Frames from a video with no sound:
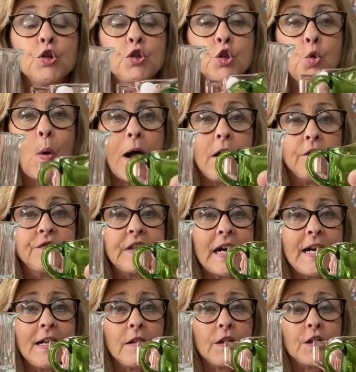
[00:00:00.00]

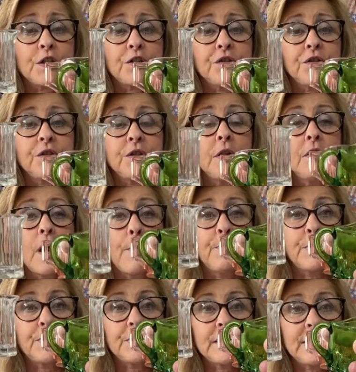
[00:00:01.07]
$12,
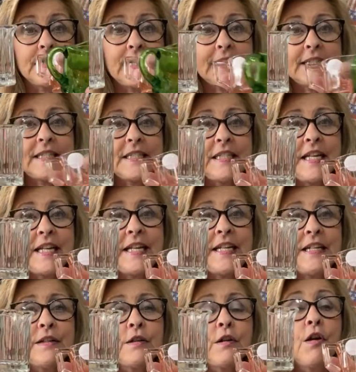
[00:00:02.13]
number
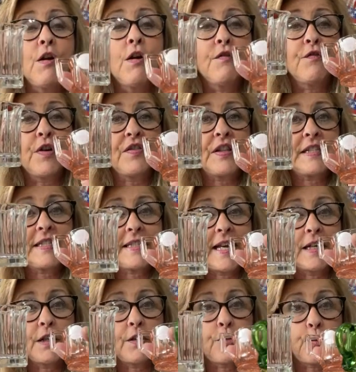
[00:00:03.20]
16 for the
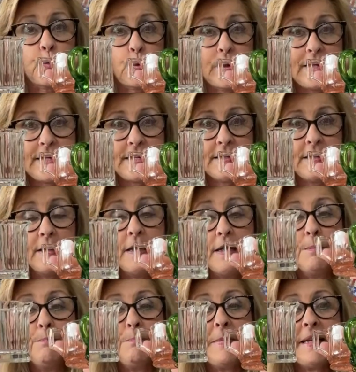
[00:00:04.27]
set of three
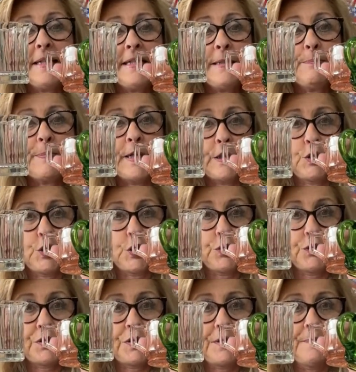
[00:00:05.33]
mini
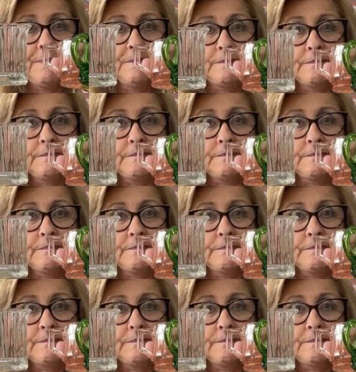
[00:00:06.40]
pitchers.